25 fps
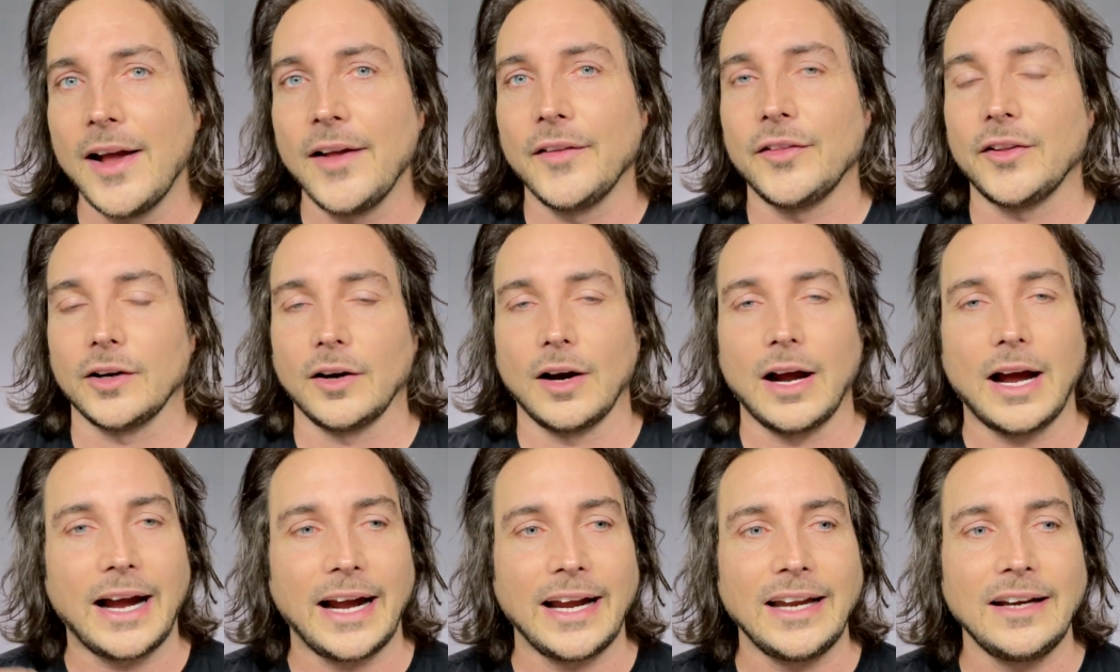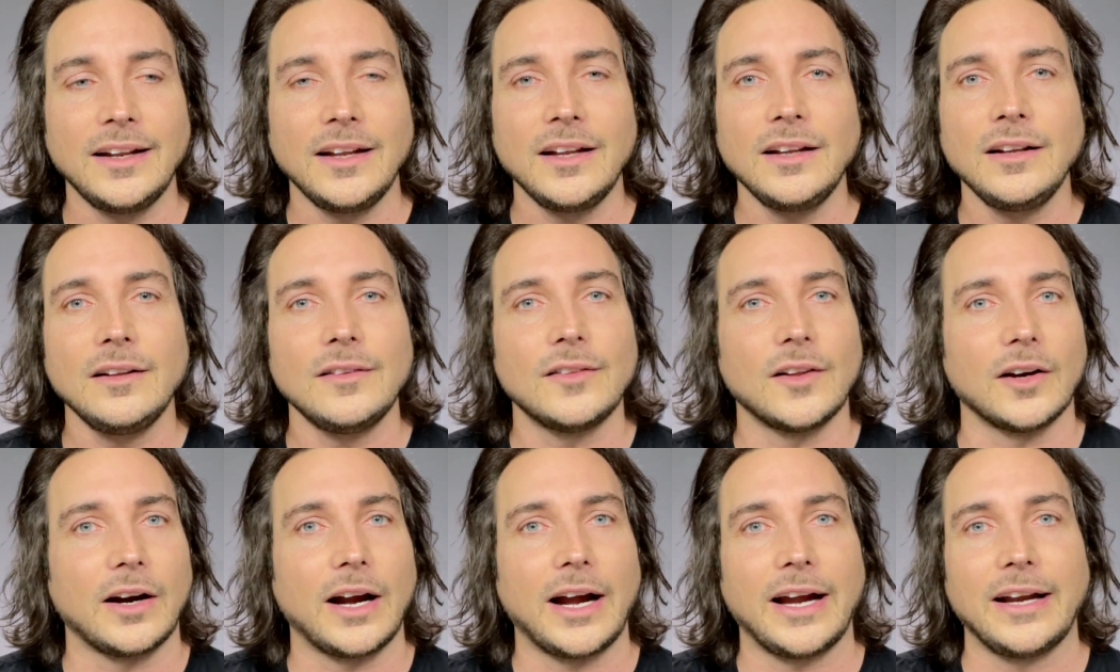They're hiding,
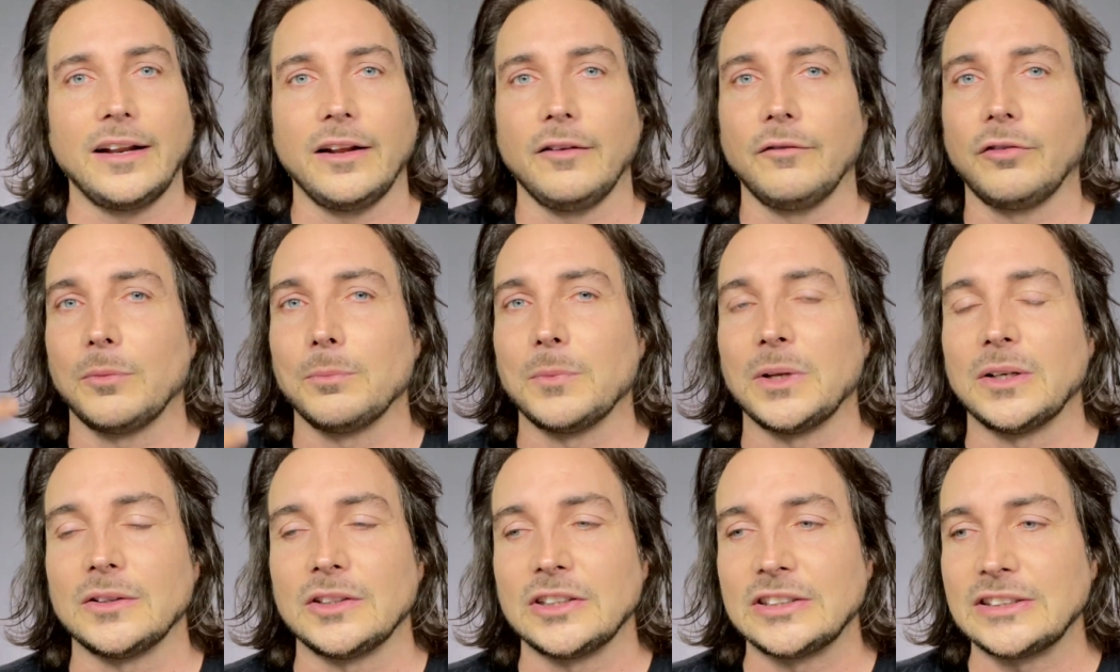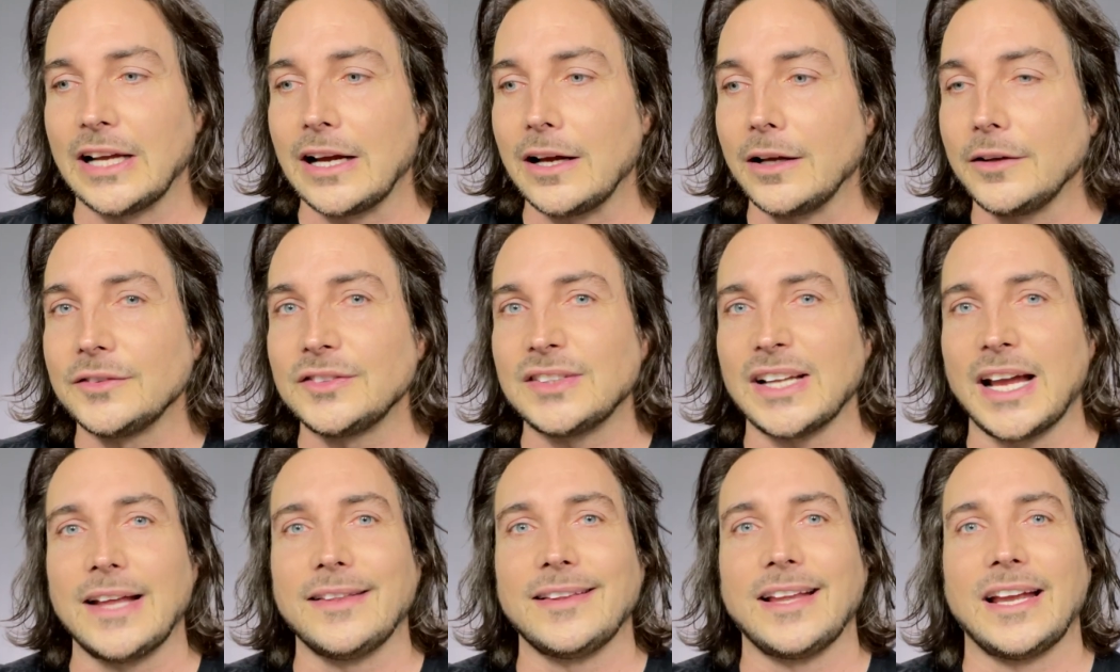they're hiding from
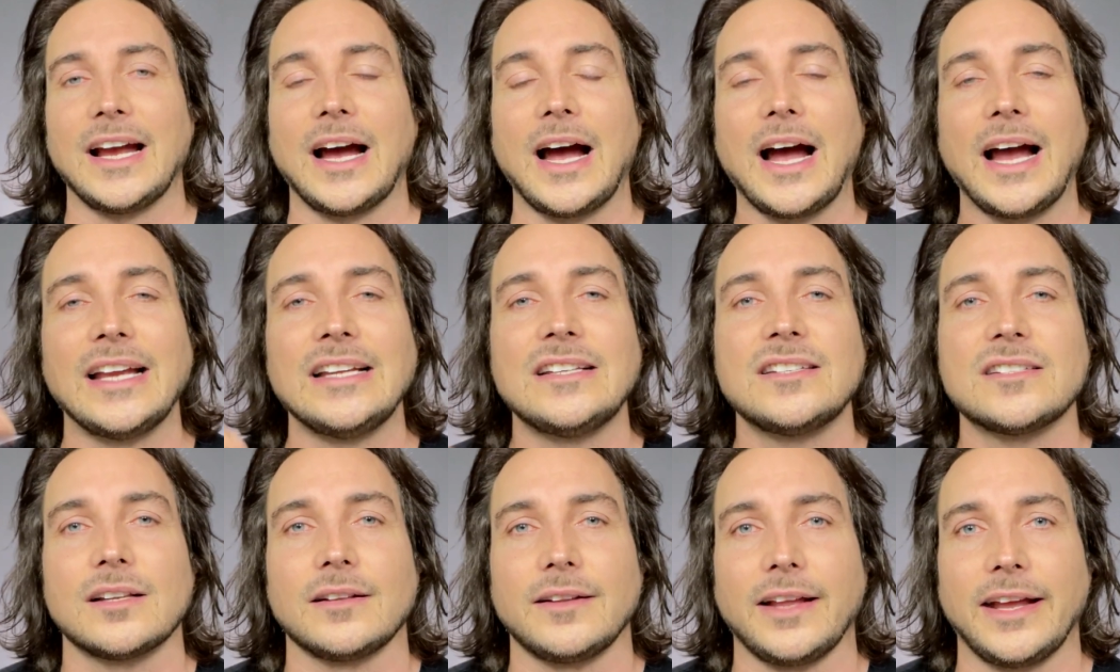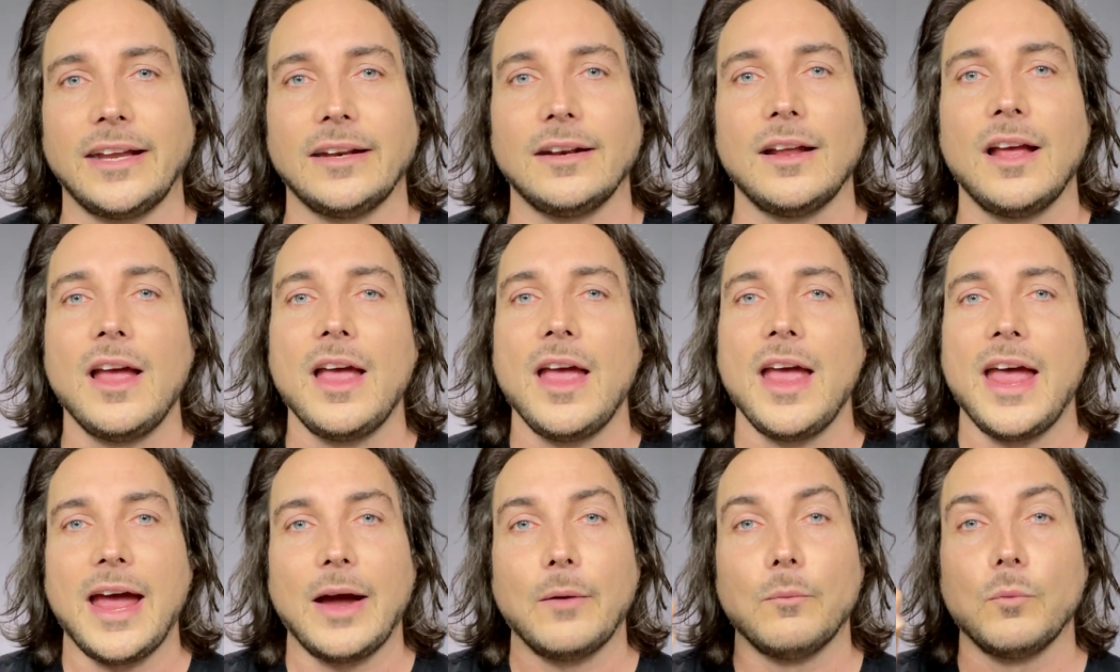themselves, and they isolate.
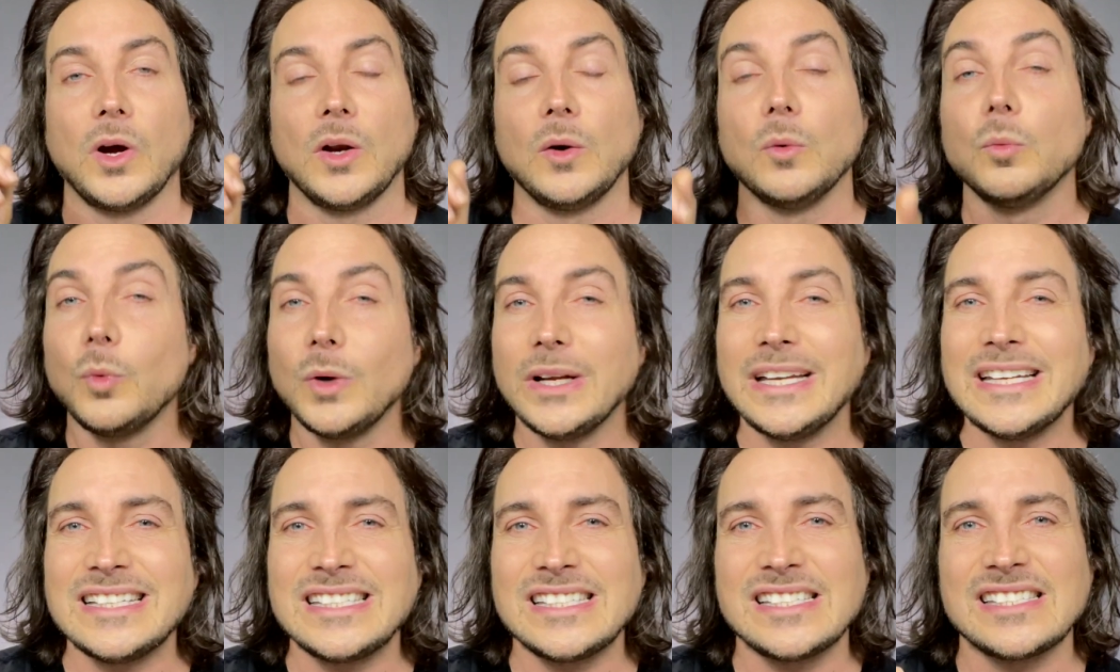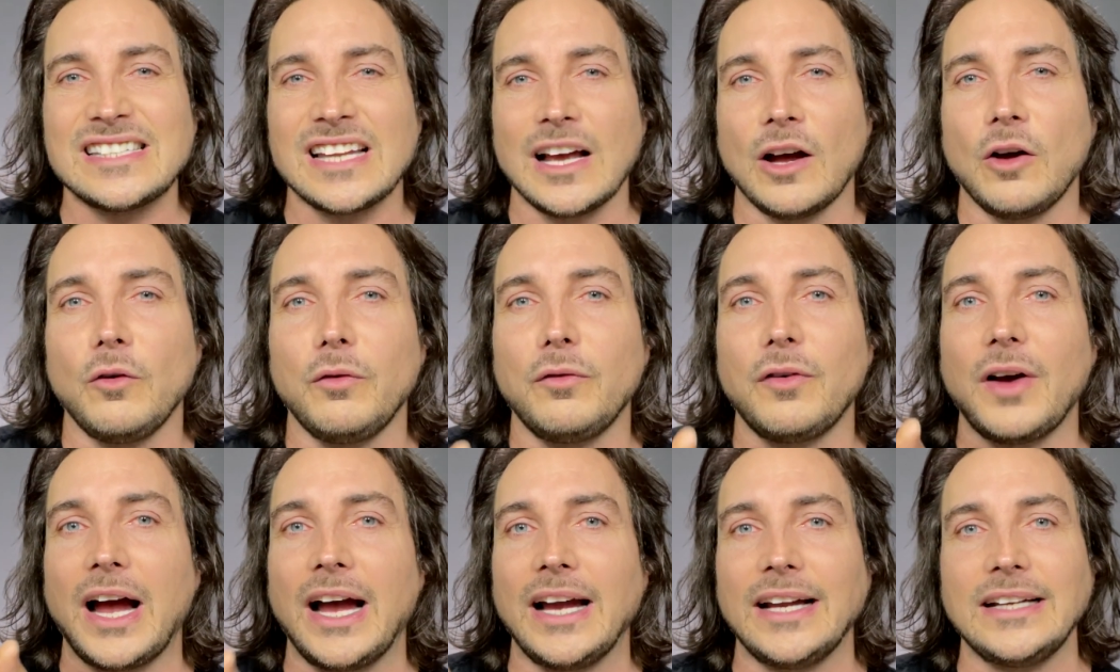And when we
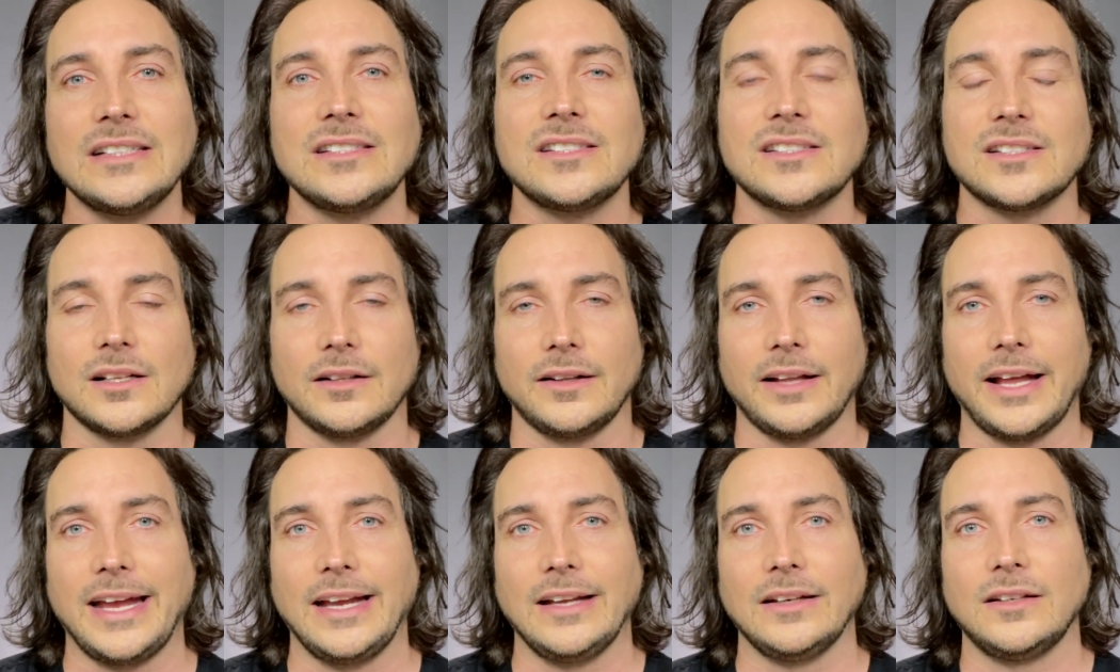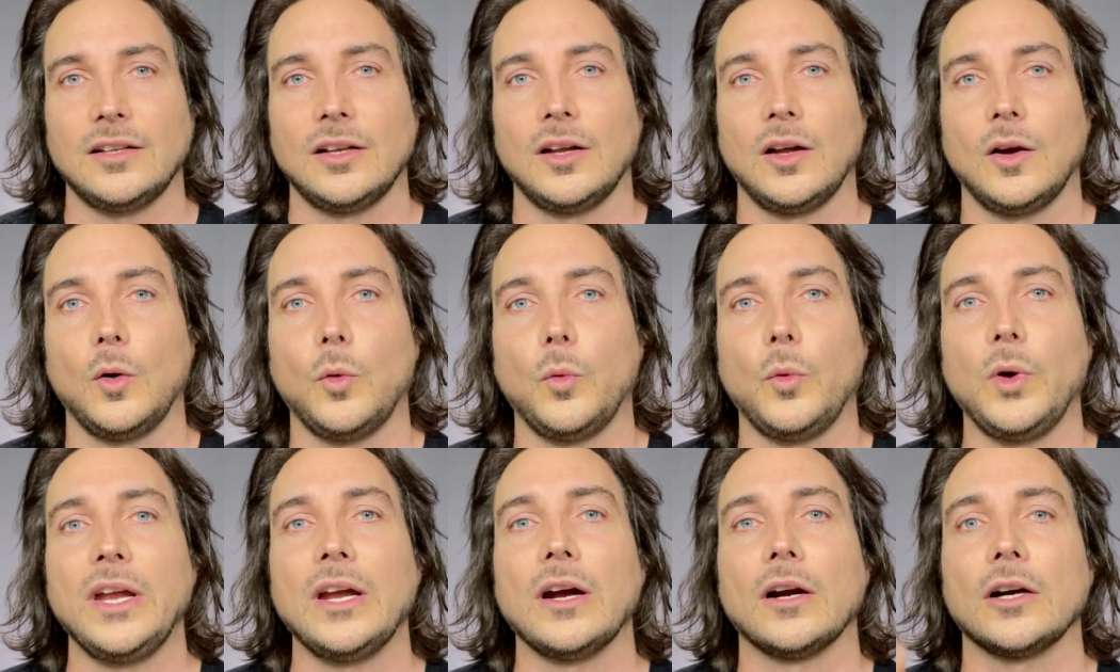self isolate,
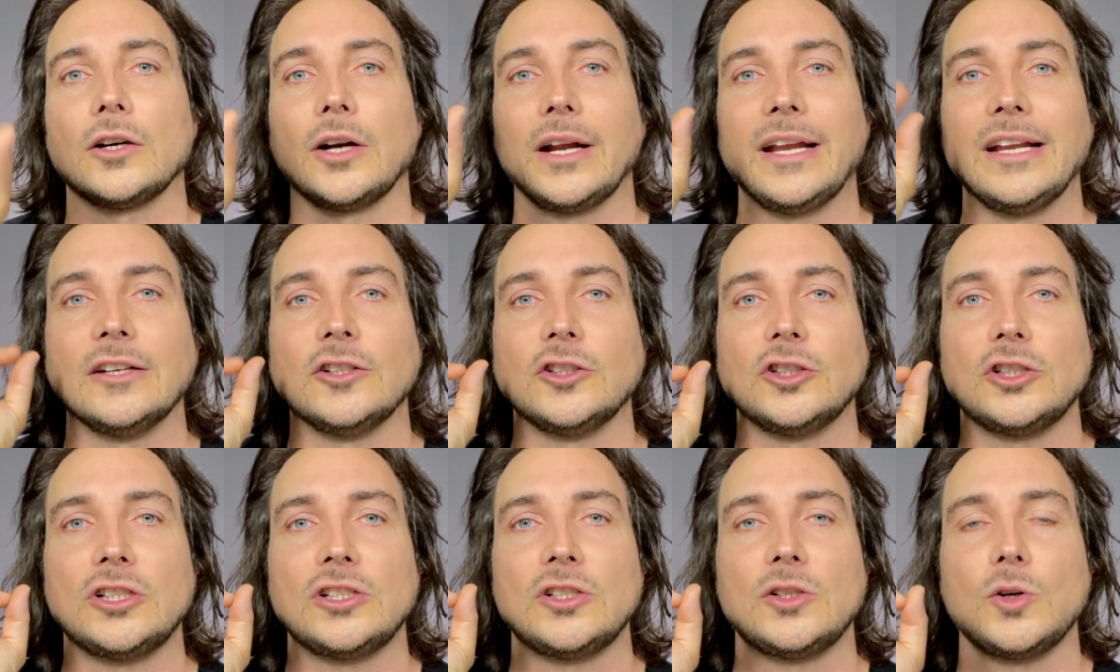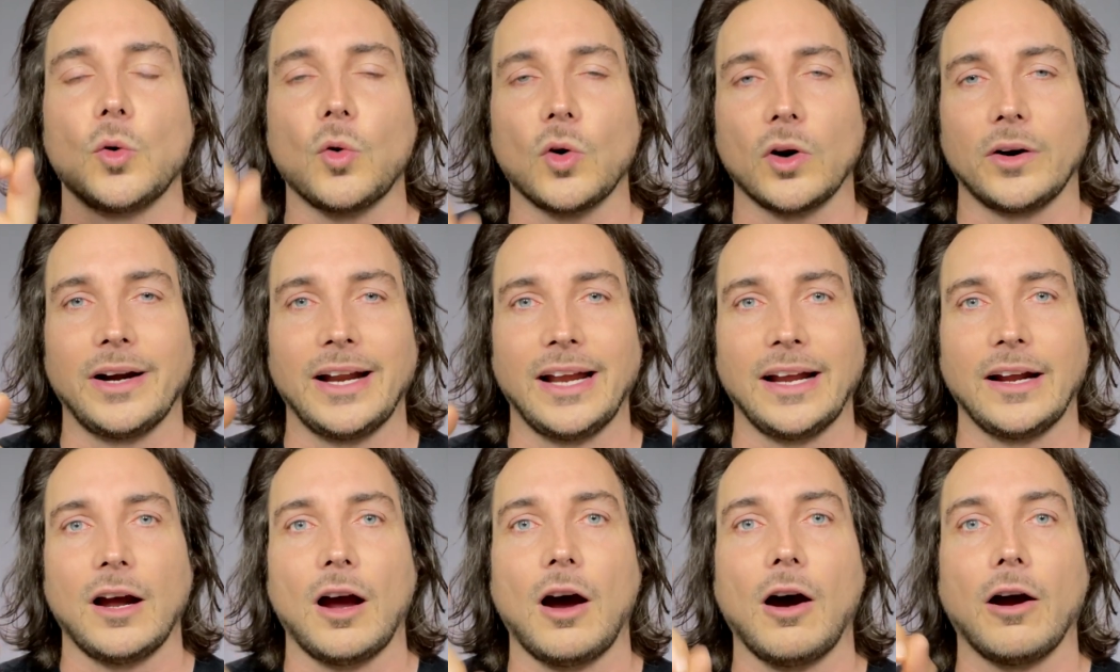we are
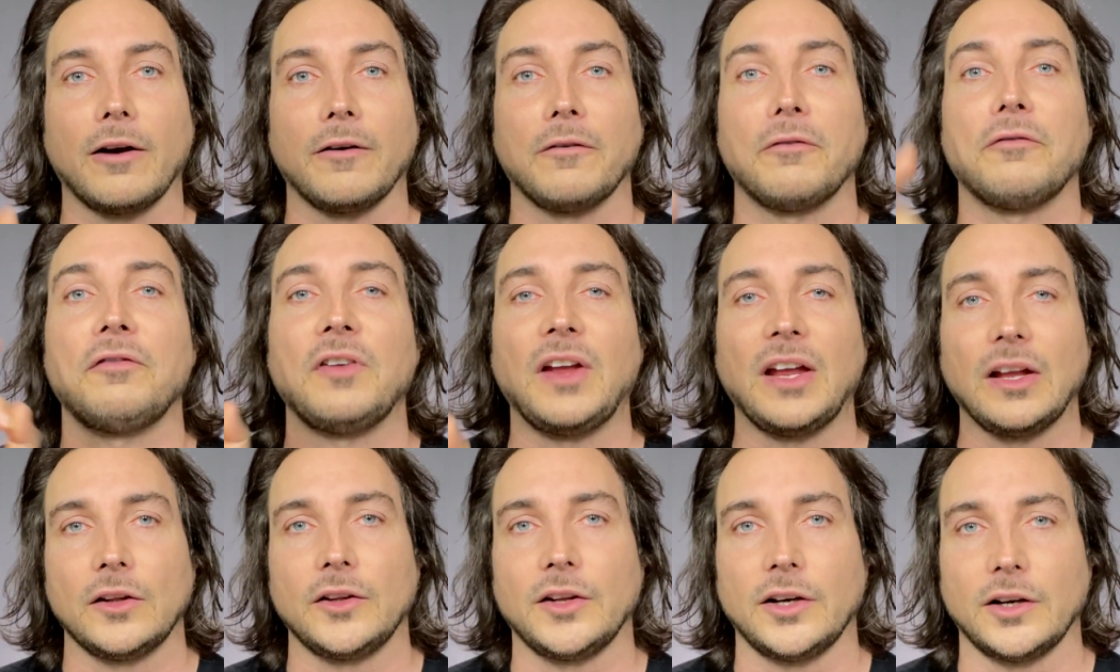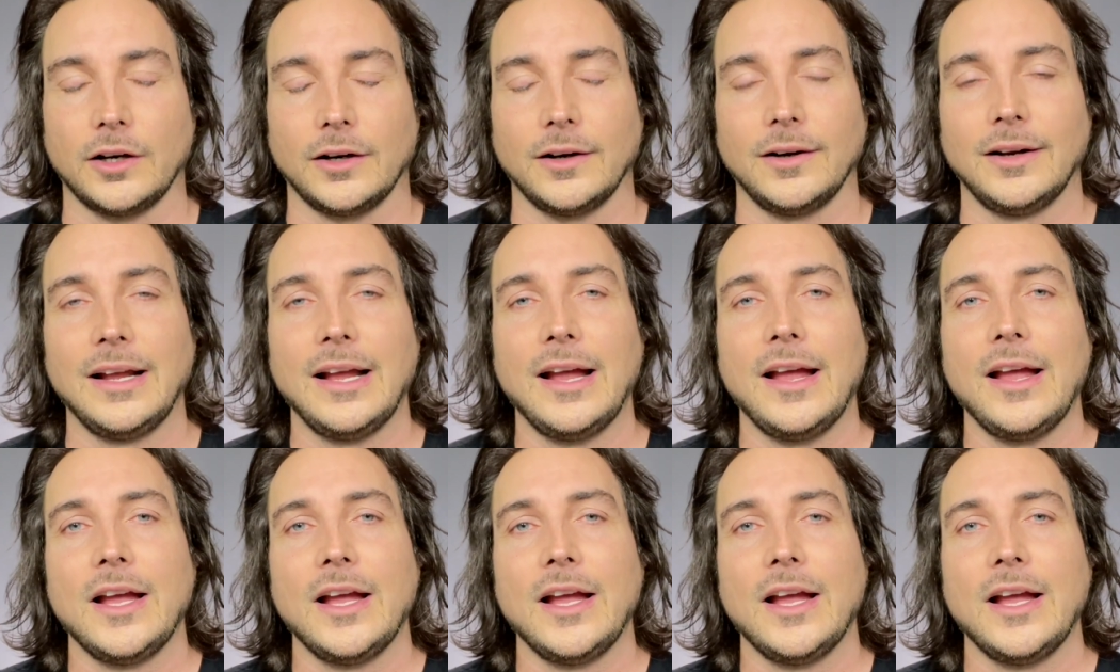ensuring our failure.